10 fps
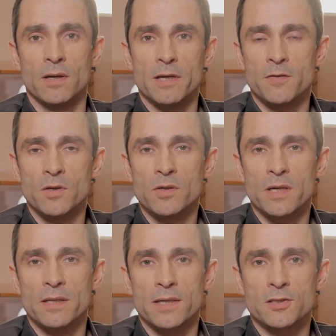But if you
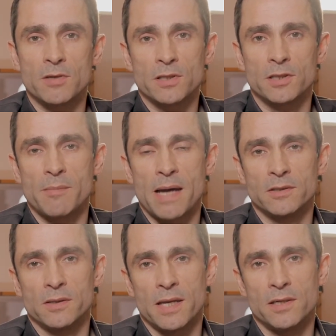look at the instruction
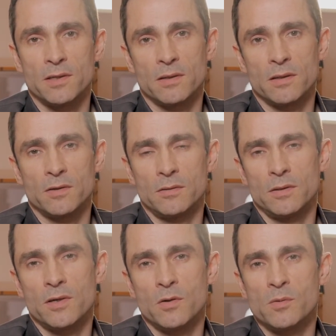manual, then
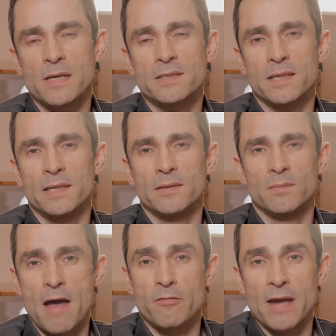you can almost
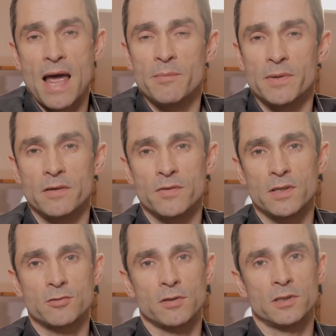see every element of the
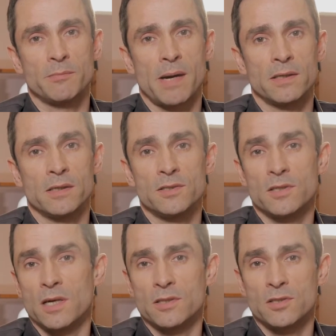instruction manual
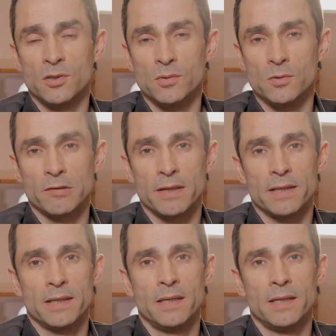as a tool, really.